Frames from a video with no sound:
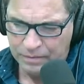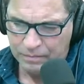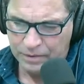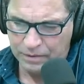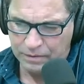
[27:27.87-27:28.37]

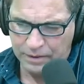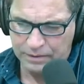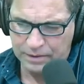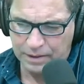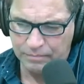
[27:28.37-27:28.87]
What do you think,
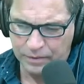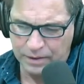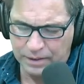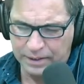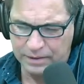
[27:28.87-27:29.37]
Tom?
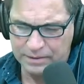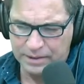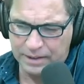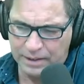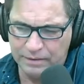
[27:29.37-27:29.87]
Well, I can tell
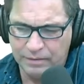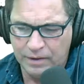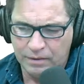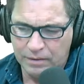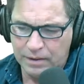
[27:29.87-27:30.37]
you,
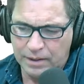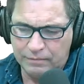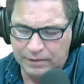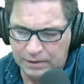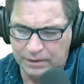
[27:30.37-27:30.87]
I uh,
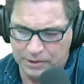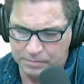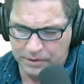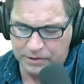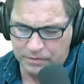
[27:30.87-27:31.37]
have little
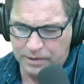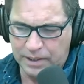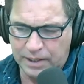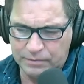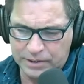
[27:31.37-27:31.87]
experience with
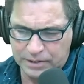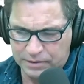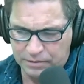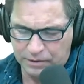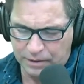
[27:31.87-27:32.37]
that. I was
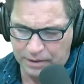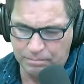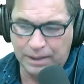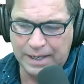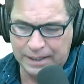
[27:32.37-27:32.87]
actually looking at
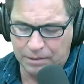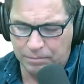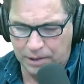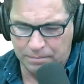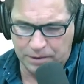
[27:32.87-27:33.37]
buying a
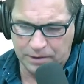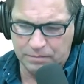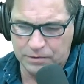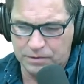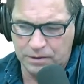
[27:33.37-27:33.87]
property that
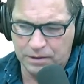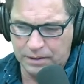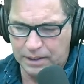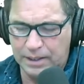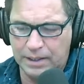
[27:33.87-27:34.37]
was
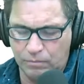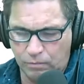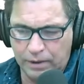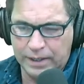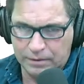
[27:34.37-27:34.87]
on a
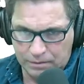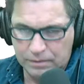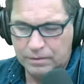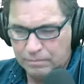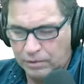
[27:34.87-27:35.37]
rail
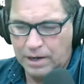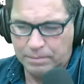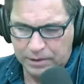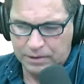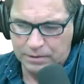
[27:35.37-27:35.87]

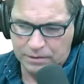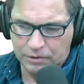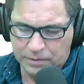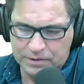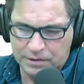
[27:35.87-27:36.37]
property. In
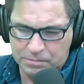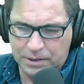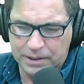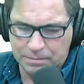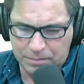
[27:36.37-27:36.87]
other words, I was
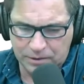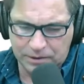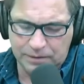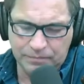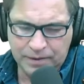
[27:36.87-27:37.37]
buying the building